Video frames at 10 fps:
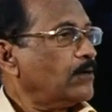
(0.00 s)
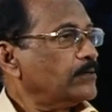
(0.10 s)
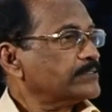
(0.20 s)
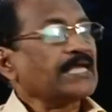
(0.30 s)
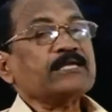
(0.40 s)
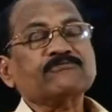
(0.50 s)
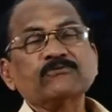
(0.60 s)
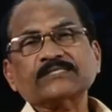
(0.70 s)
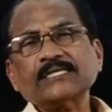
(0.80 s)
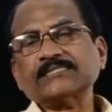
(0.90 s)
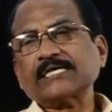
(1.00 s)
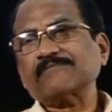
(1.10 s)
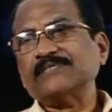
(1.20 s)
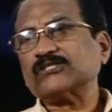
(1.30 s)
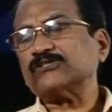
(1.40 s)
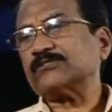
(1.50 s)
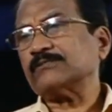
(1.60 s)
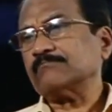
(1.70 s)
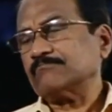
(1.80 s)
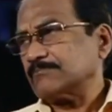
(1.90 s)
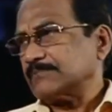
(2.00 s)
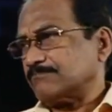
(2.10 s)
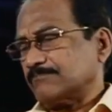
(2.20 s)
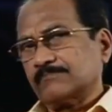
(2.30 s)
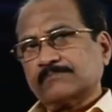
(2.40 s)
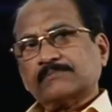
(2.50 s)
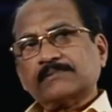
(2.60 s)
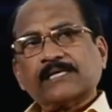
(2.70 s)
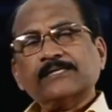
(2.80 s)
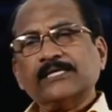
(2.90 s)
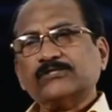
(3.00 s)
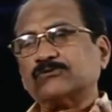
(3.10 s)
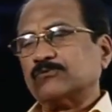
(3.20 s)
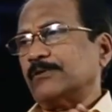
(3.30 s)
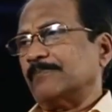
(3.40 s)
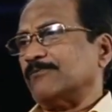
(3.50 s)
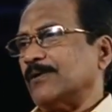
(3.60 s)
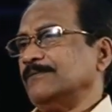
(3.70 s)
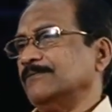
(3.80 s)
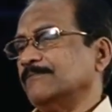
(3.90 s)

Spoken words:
Sale of goods and services, the countries one by one